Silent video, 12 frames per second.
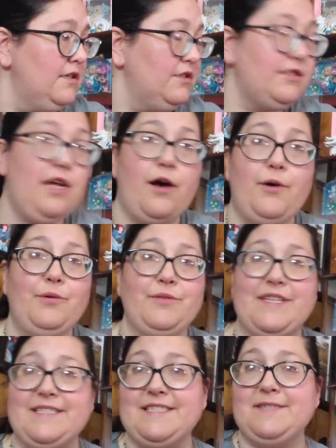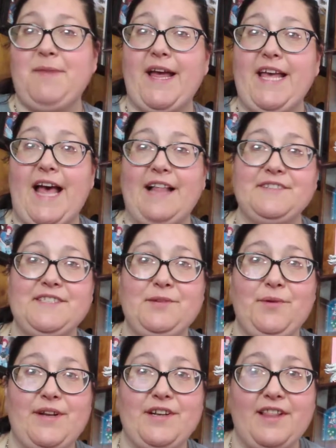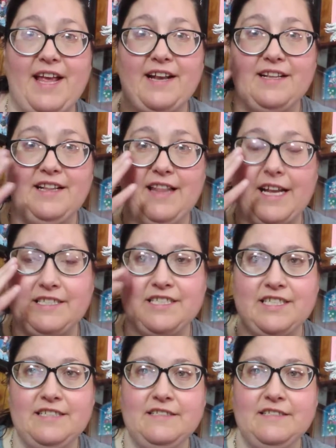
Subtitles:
So this is my Alice in Wonderland collection,